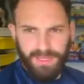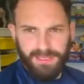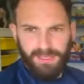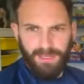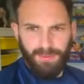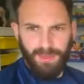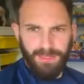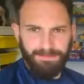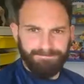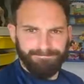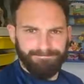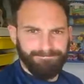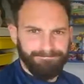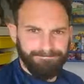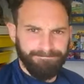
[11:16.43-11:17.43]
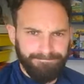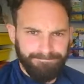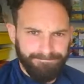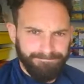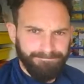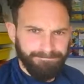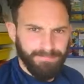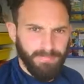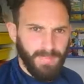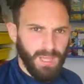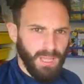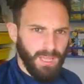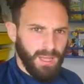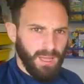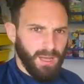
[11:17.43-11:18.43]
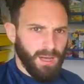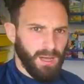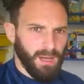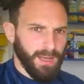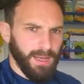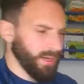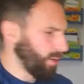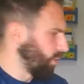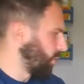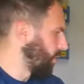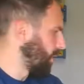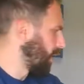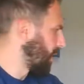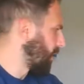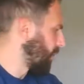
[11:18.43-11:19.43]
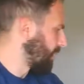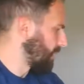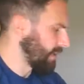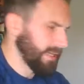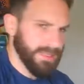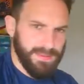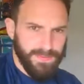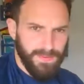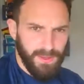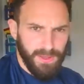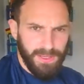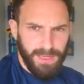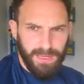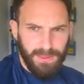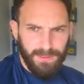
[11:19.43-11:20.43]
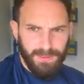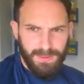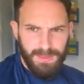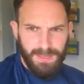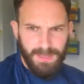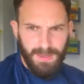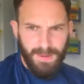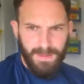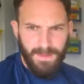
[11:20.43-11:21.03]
it's going to be. Higher or lower? Let's find out.